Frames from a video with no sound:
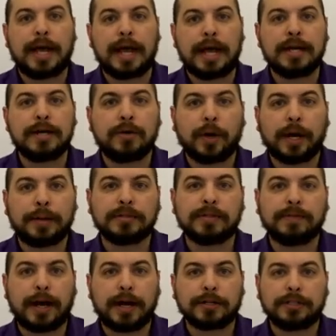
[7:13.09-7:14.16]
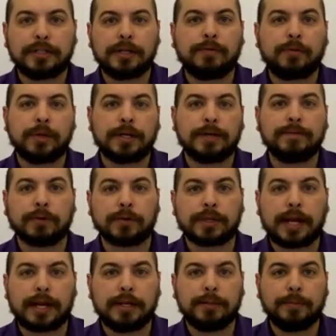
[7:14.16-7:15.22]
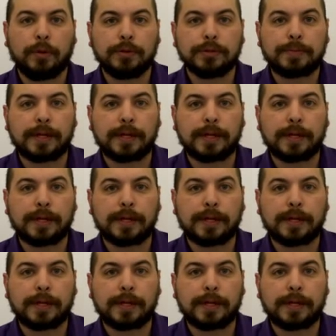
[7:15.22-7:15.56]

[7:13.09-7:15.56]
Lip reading: 8 grams of oxygen, if we convert that into moles